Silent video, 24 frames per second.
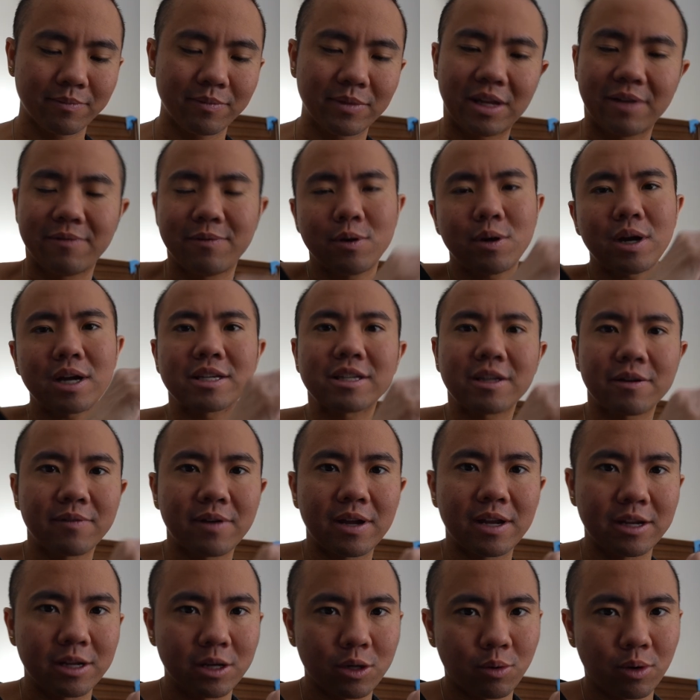If you guys have
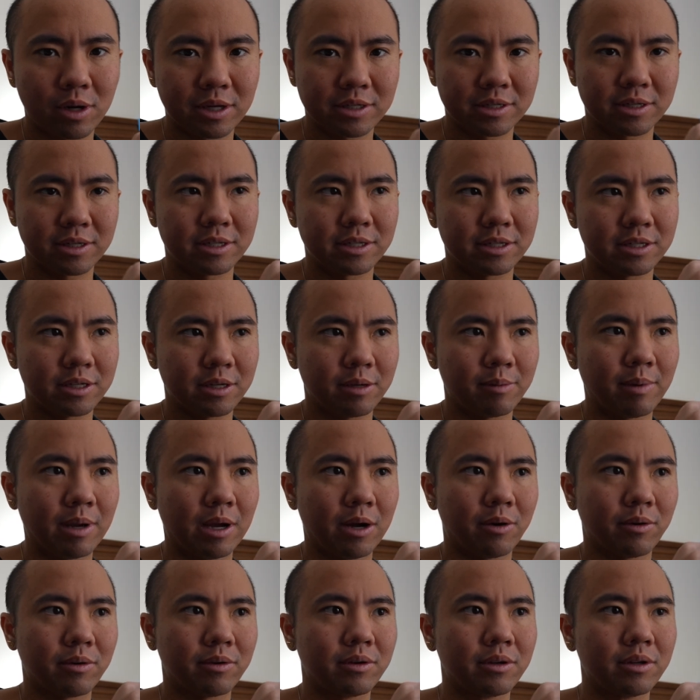any questions
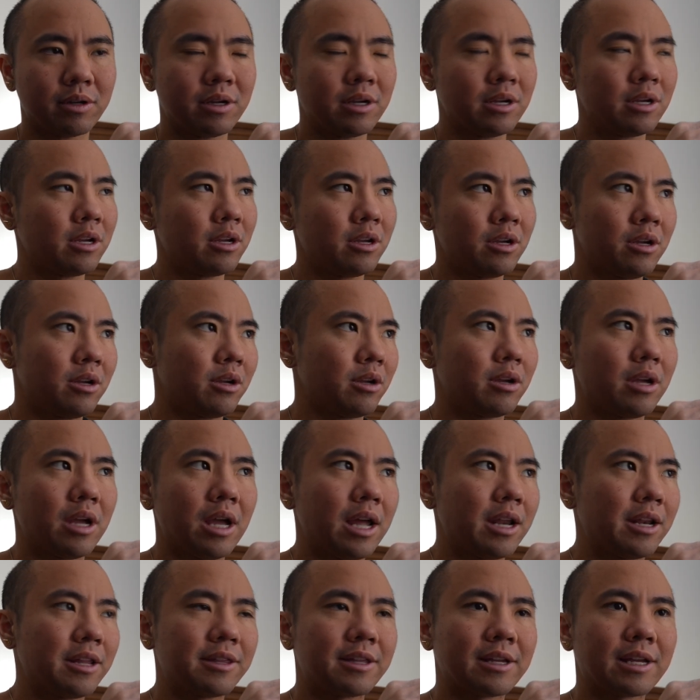about
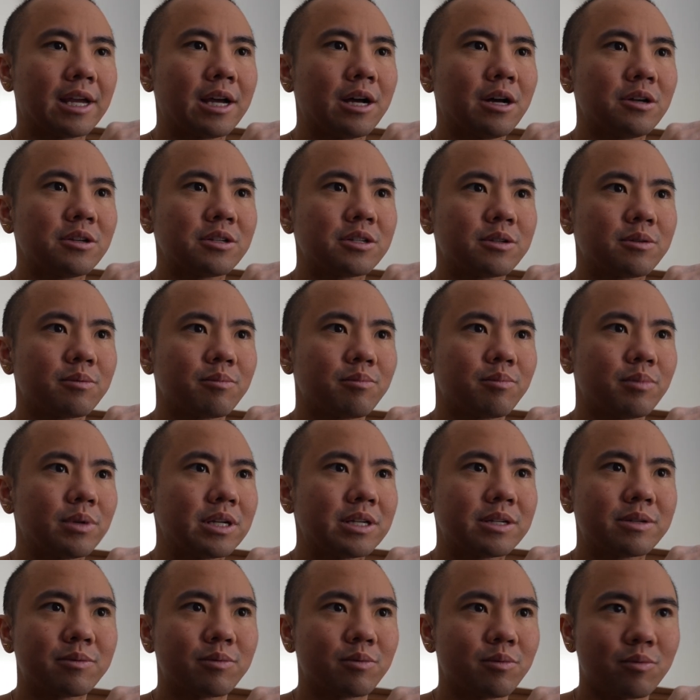anything else,
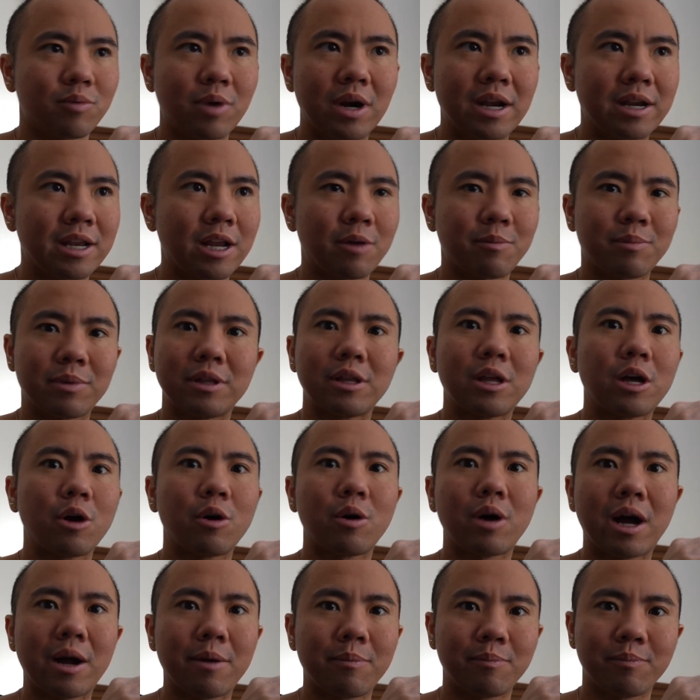please write it down below.
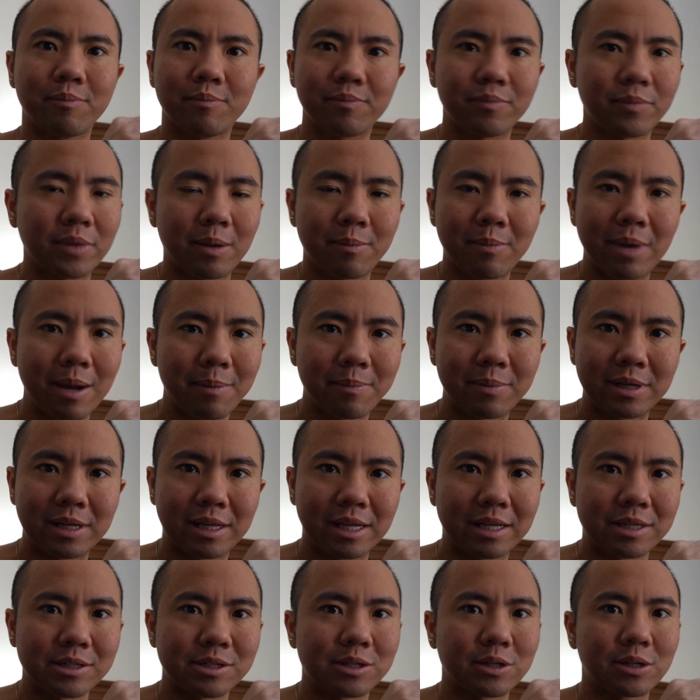I'm happy to
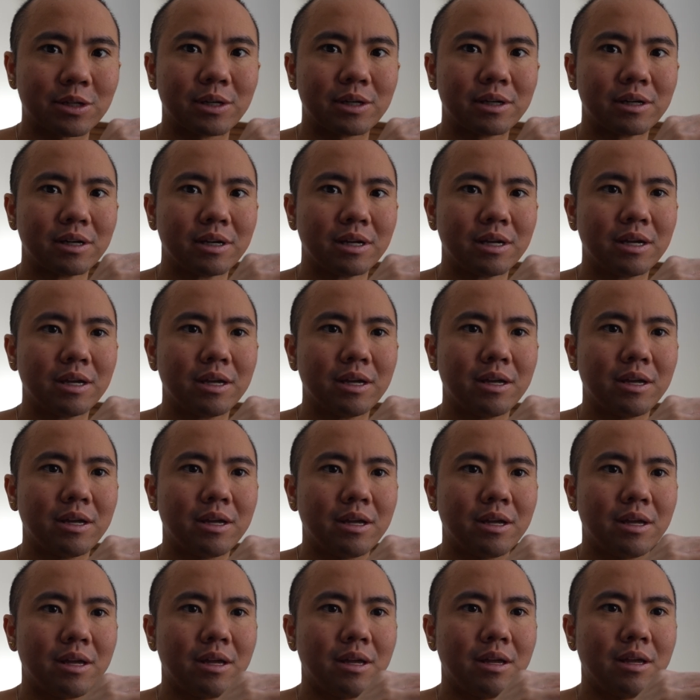answer.
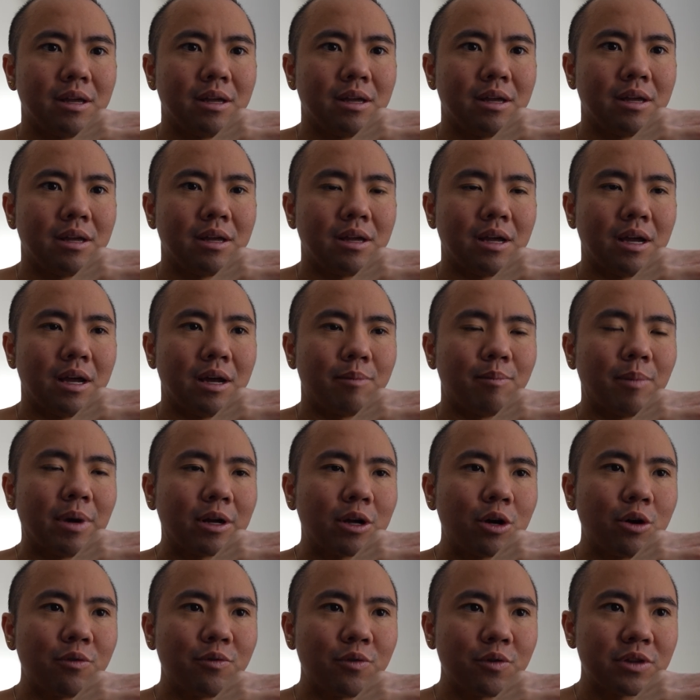My
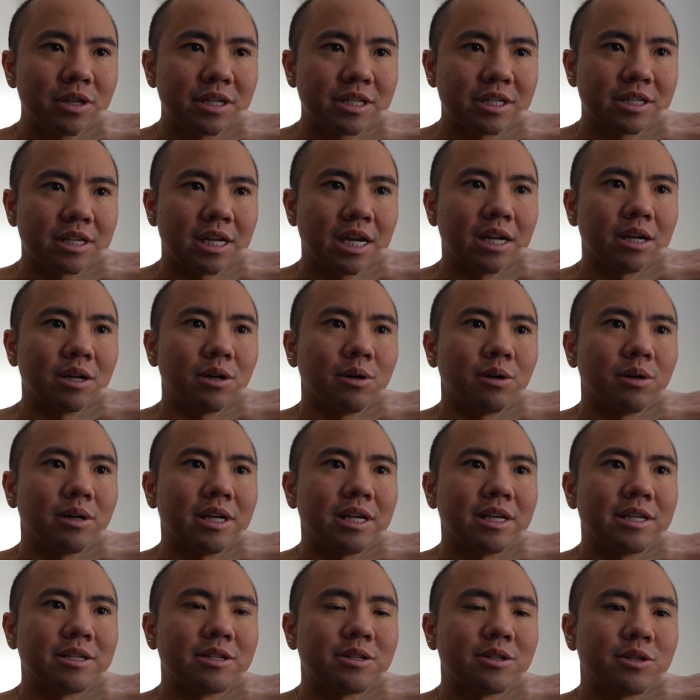goal for this channel
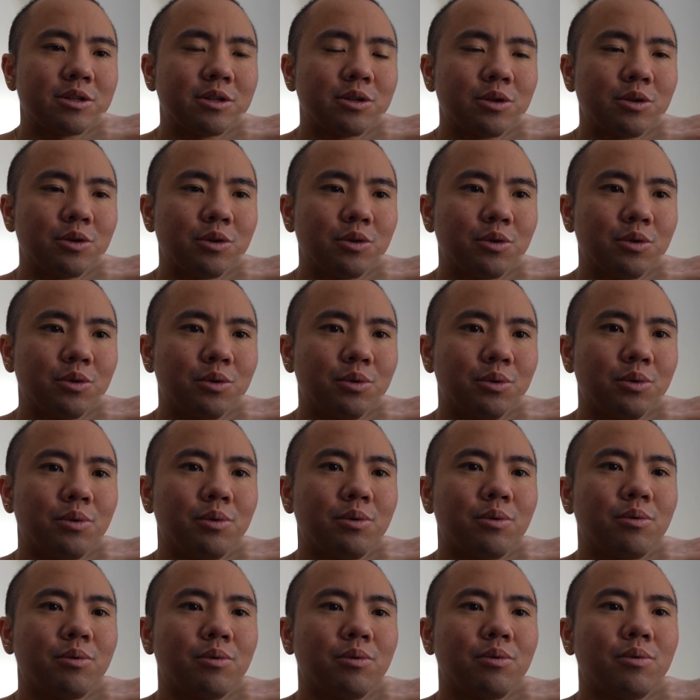is to
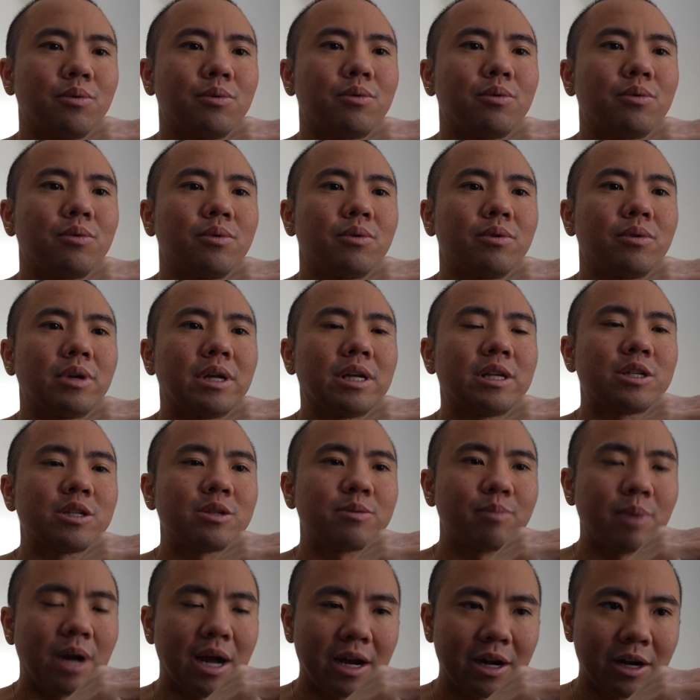
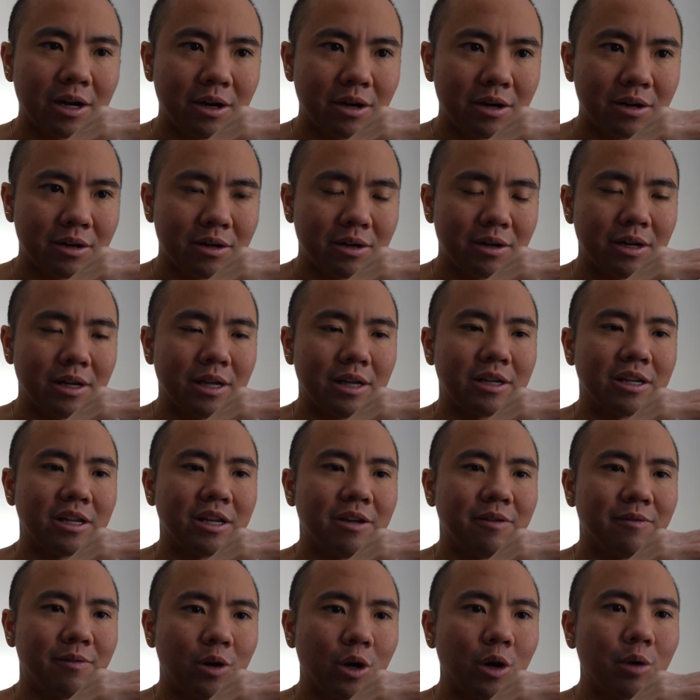inspire and
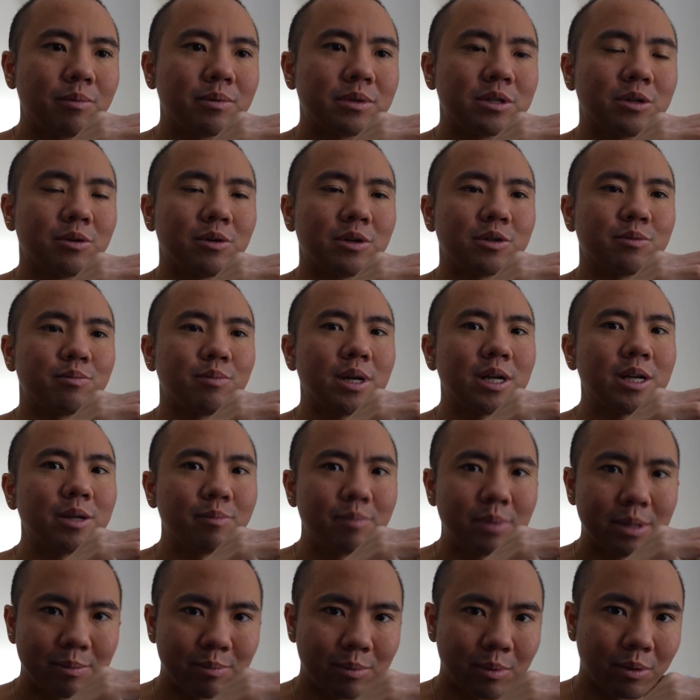give hope to as many
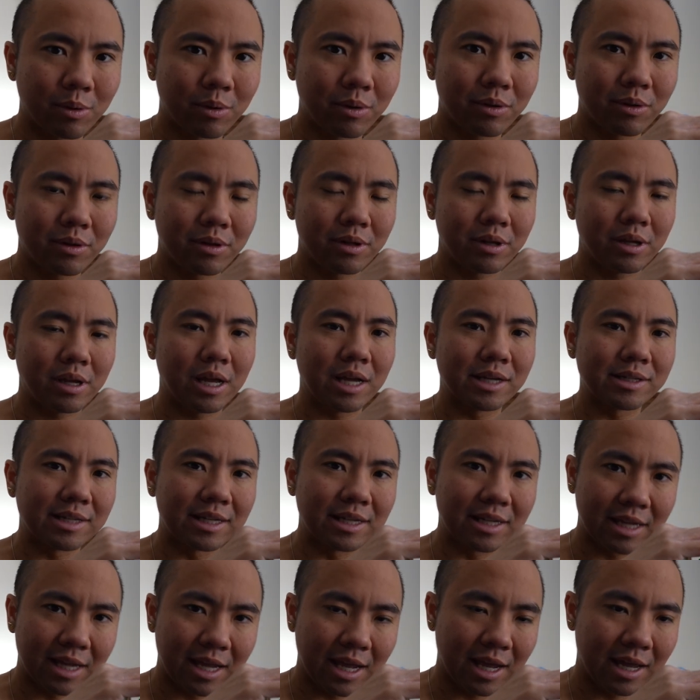people as I
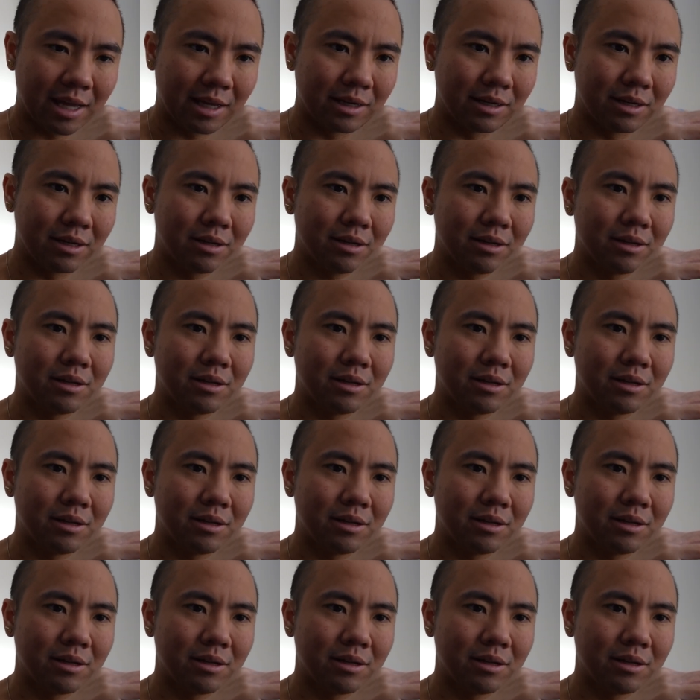can